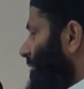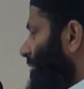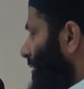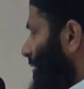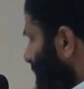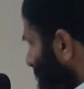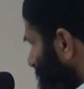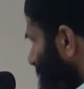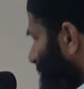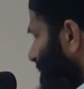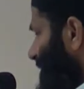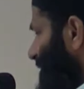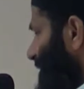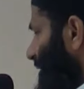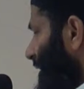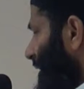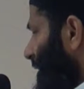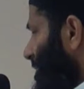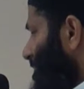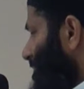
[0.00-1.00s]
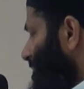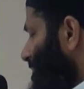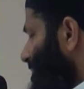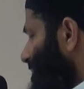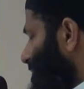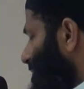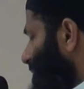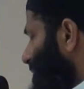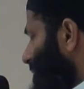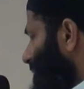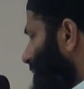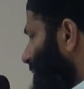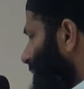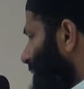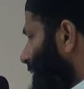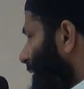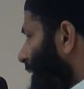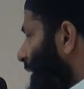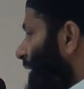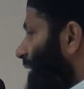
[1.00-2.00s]
the religion of Islam.
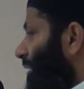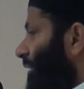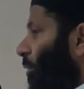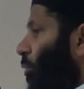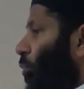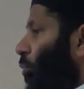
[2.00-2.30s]
Then